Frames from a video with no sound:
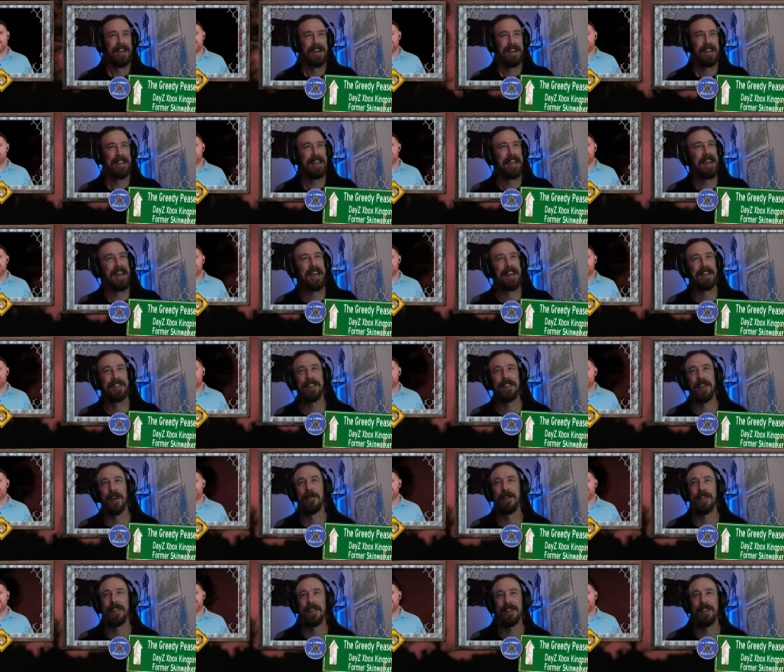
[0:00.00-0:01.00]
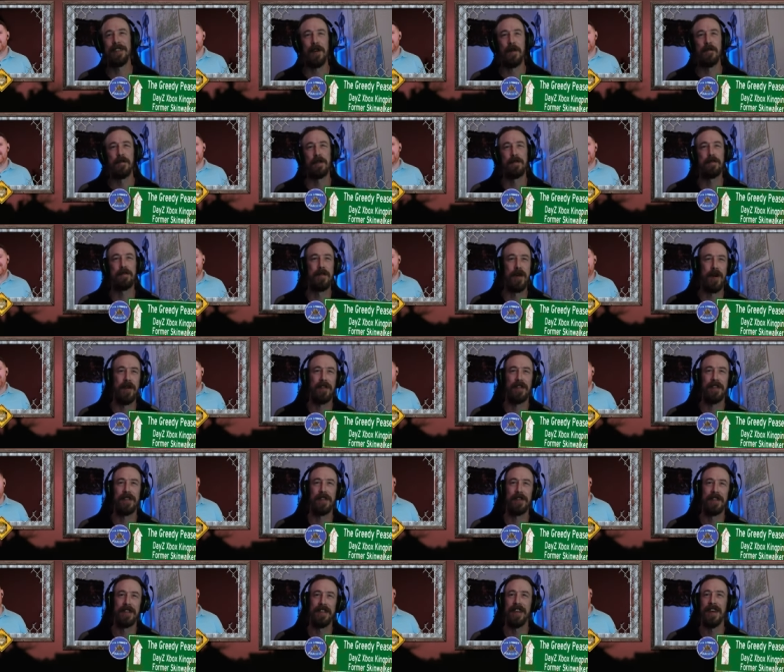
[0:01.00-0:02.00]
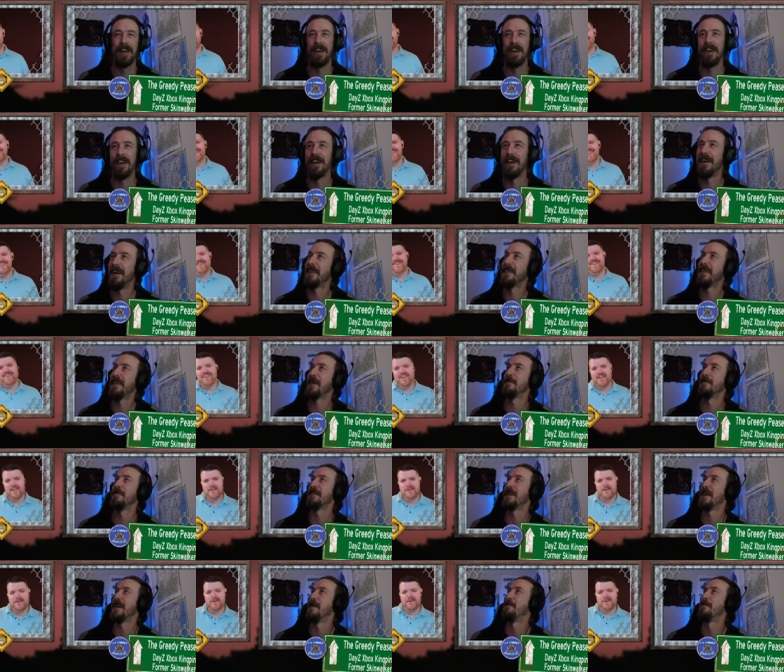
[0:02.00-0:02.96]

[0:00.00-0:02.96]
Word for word: Yeah, so we did Zombie Bowl, and uh, I think it was